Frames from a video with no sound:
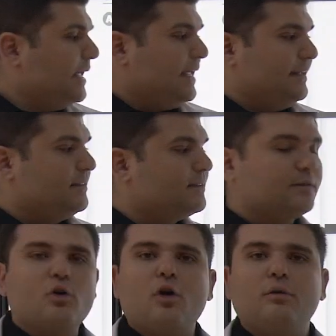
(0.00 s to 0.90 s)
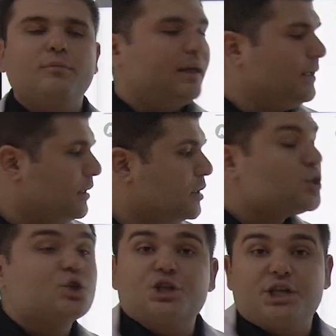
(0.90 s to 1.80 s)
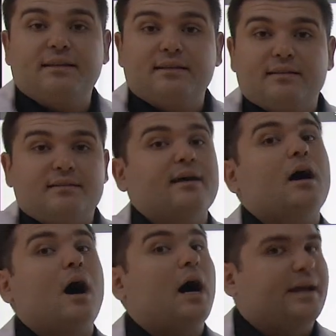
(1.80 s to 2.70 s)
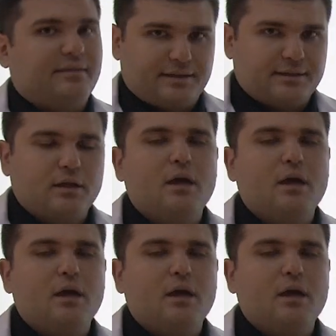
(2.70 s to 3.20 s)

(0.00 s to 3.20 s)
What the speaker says: He didn't call me, she didn't either.